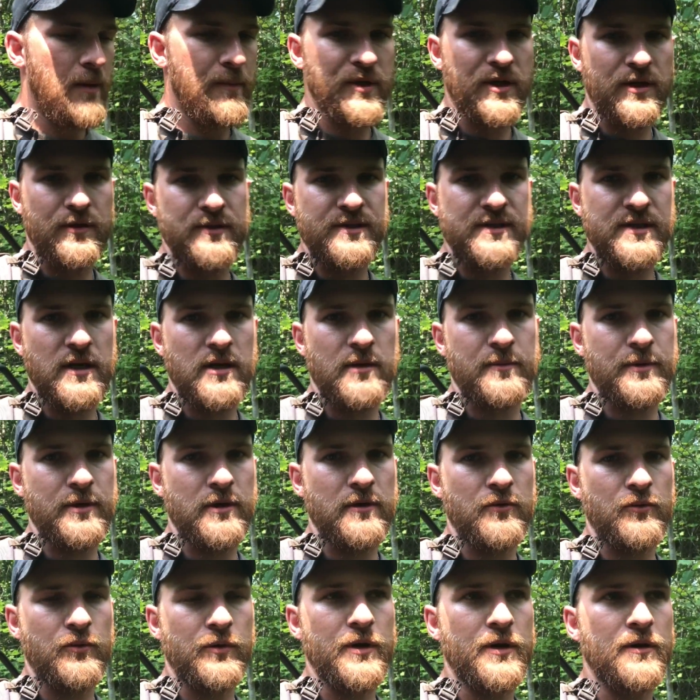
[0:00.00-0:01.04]
gonna go set up
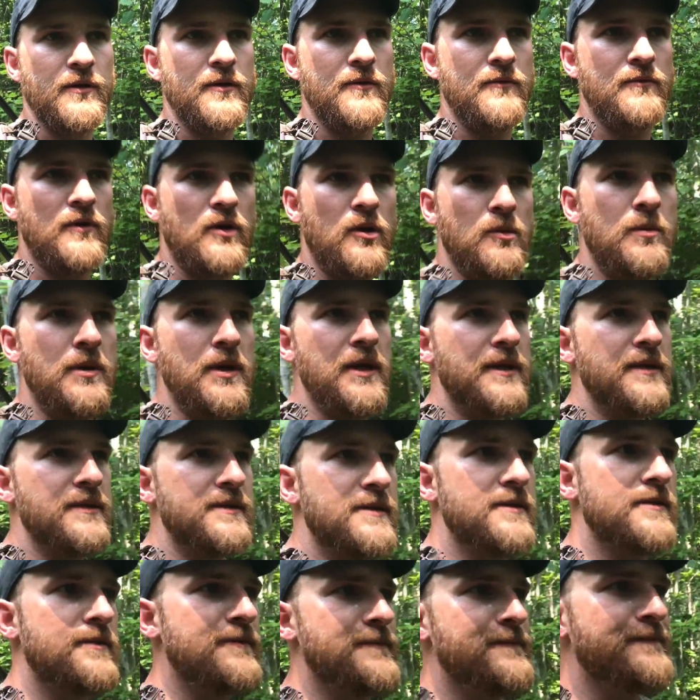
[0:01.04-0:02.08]
another one here in a little bit,
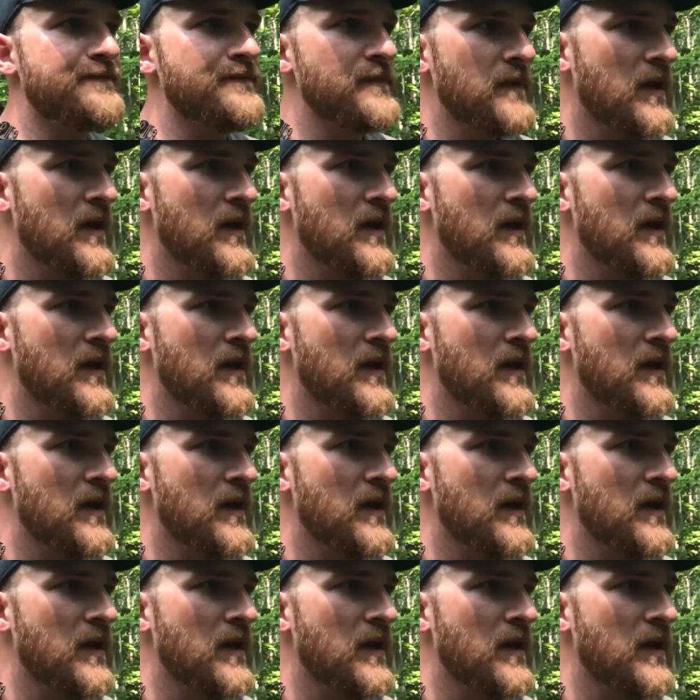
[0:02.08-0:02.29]
so